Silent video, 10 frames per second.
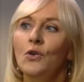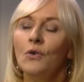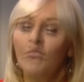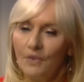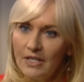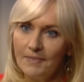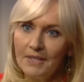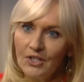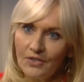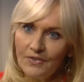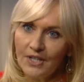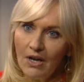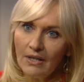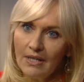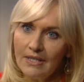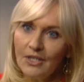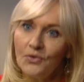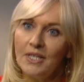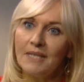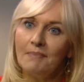You're First Minister of Scotland.
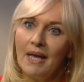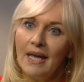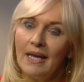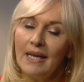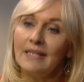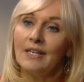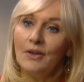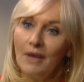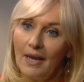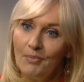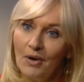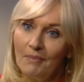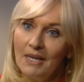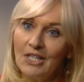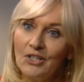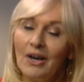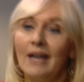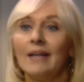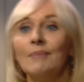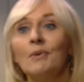Theresa May is the UK Prime Minister.
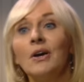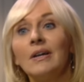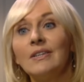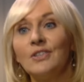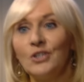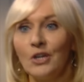Angela Merkel is the